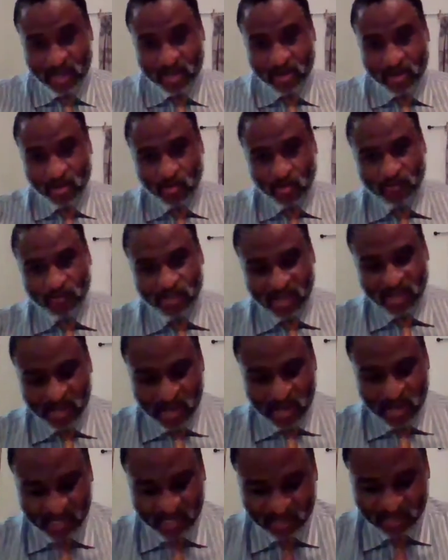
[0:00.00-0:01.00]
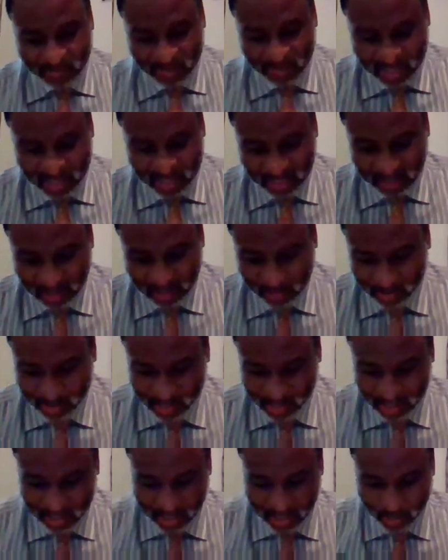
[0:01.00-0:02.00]
were very active in the Southern
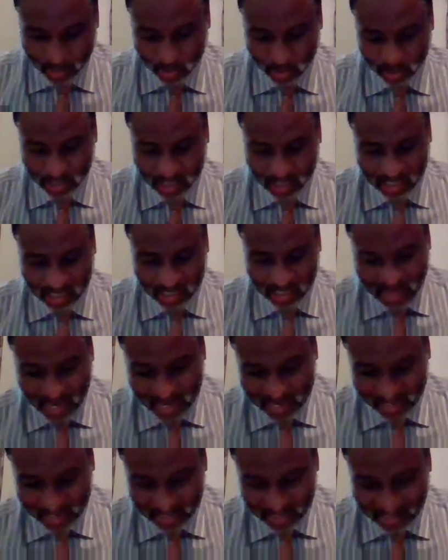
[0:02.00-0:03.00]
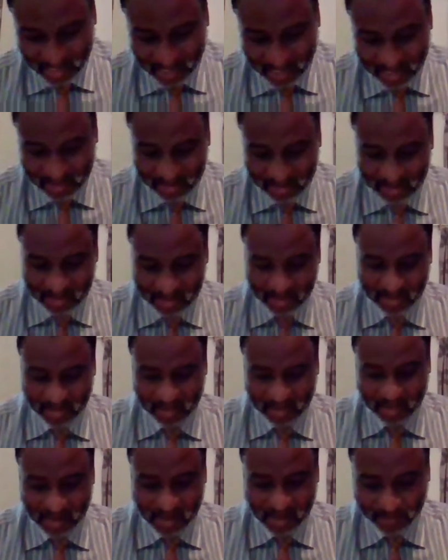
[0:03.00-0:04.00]
Indian Ocean, Idai and Kenneth,
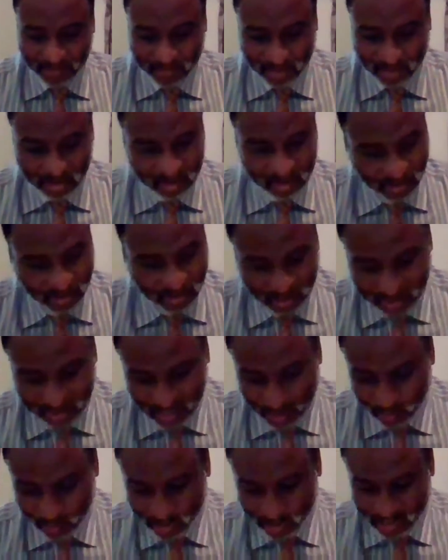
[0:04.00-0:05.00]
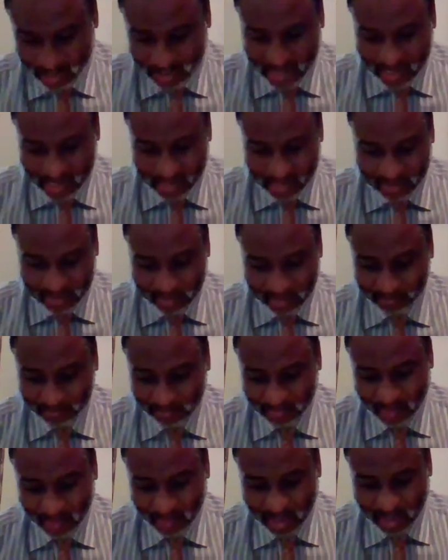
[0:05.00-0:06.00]
that left 1,000 dead,
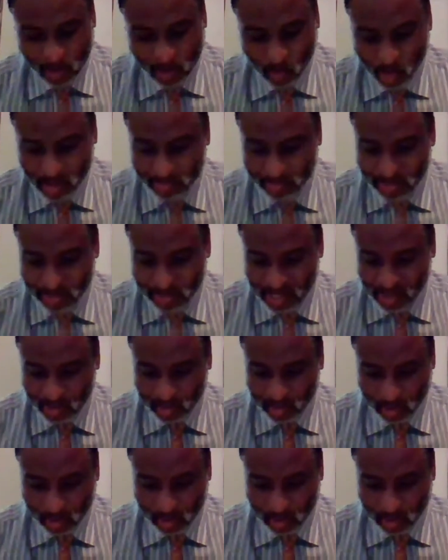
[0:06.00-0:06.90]
$1 billion